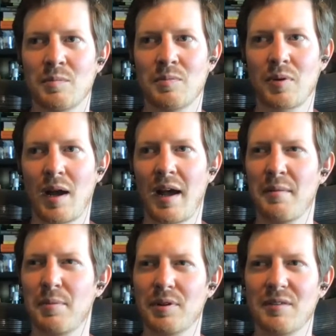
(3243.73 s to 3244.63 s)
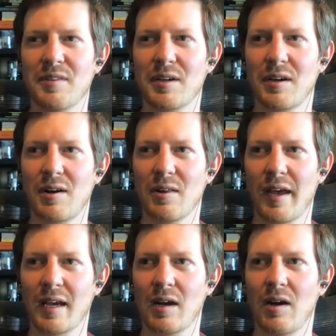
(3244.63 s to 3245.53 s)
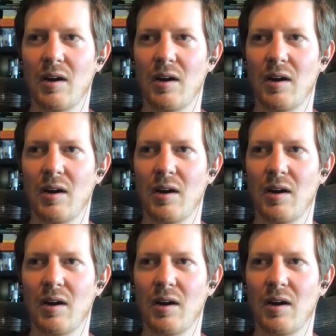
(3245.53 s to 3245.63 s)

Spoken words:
I believe there are like